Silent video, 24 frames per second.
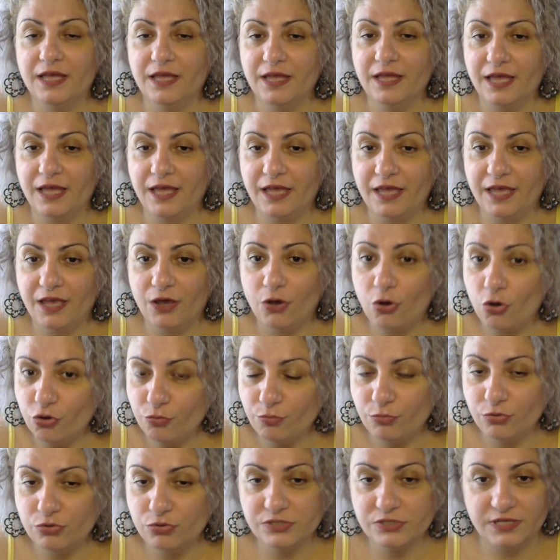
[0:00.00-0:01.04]

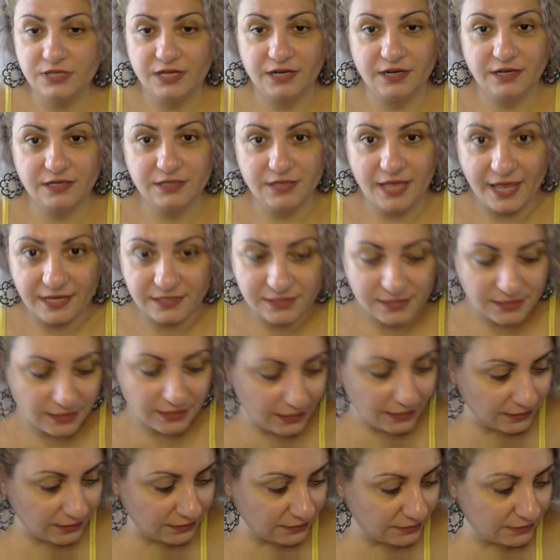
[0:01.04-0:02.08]
Hormones are
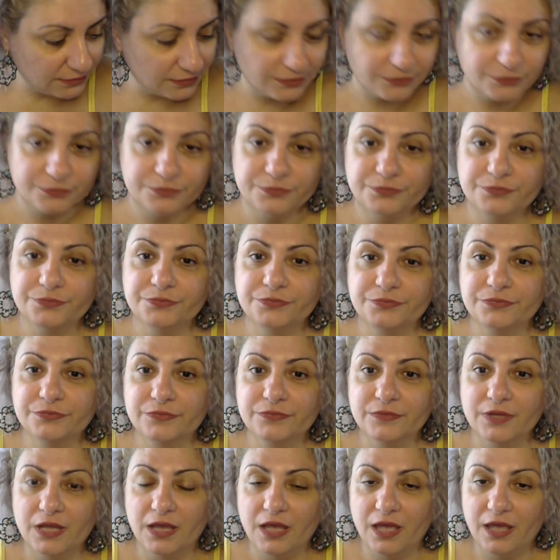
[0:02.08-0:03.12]
excellent.
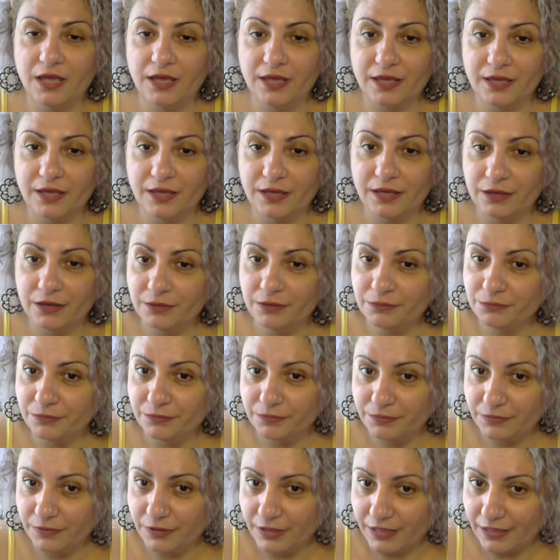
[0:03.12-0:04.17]

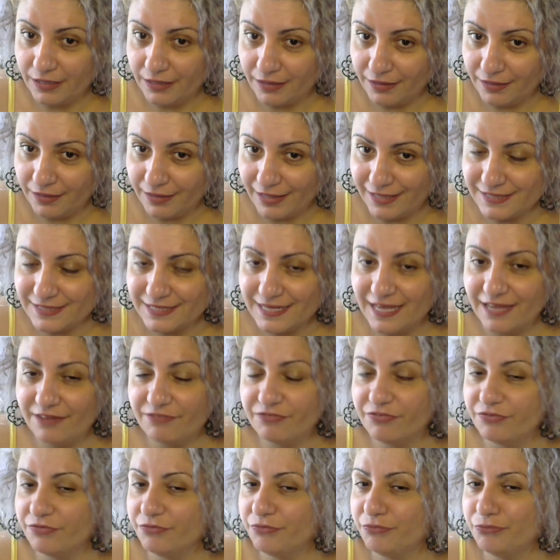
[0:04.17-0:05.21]
They
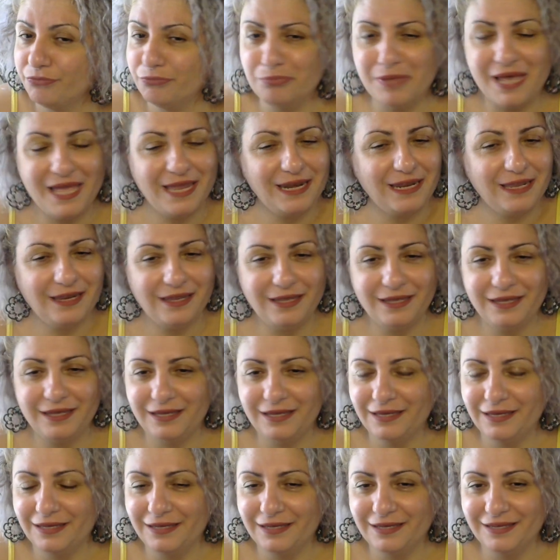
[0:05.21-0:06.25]
serve
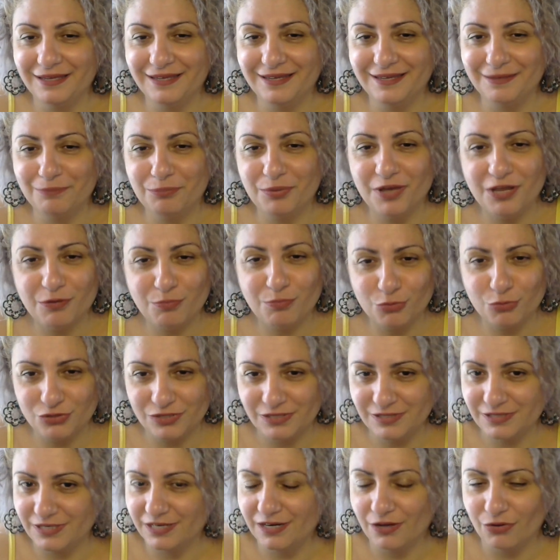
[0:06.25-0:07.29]
many
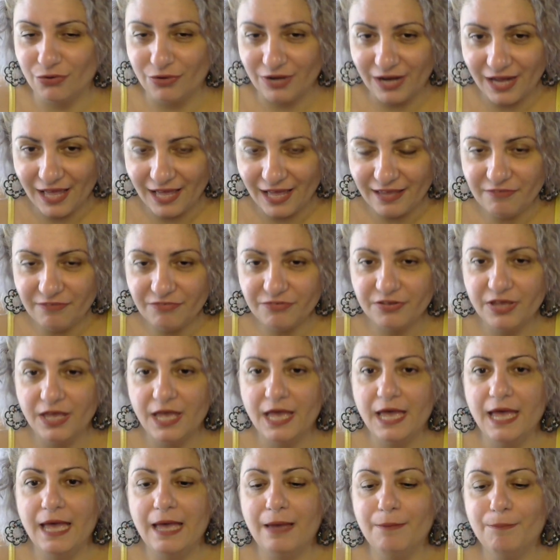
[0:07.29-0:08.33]
purposes in our life,
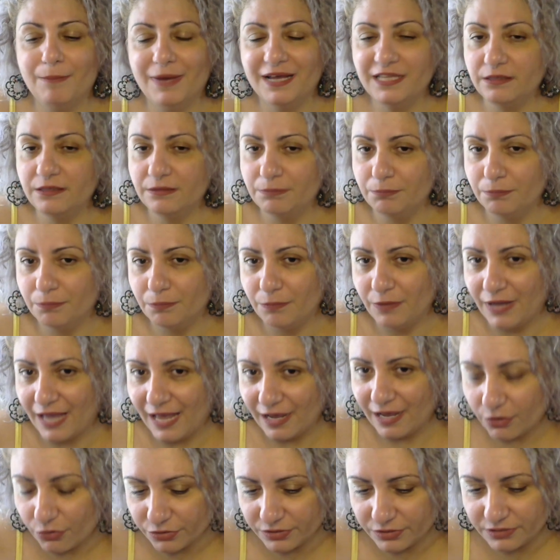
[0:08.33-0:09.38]
but
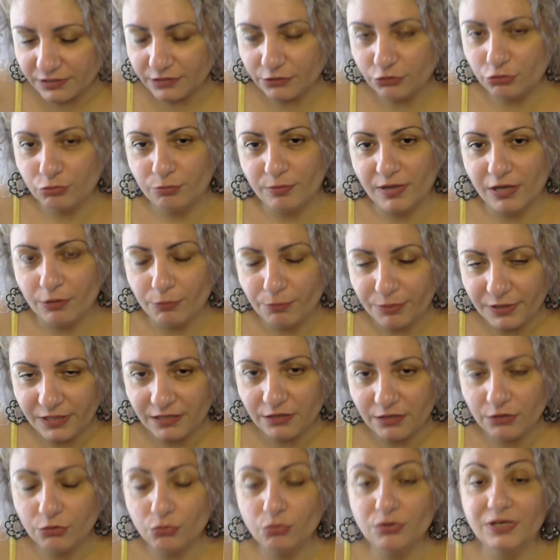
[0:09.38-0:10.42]
according to my
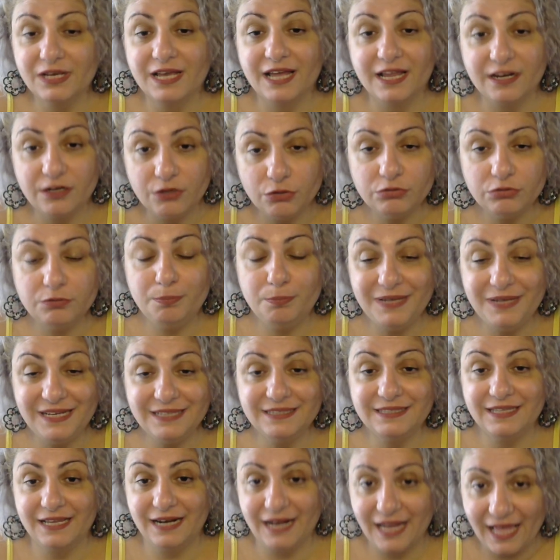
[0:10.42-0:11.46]
opinion, we cannot
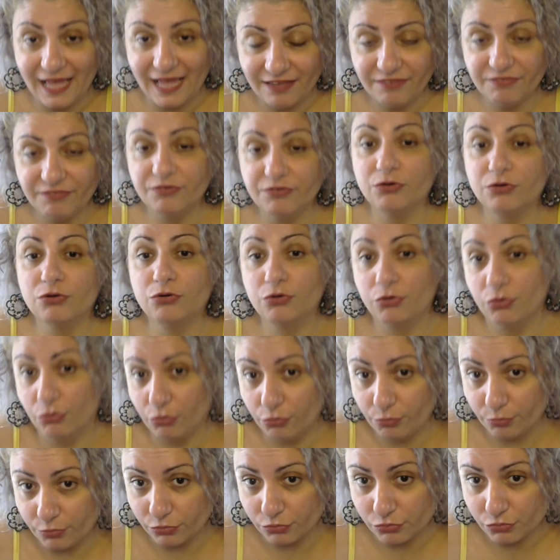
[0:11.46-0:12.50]
build a life on
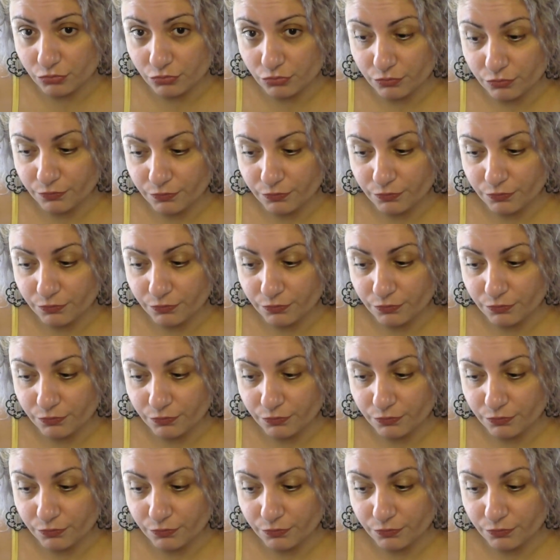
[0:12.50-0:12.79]
hormones.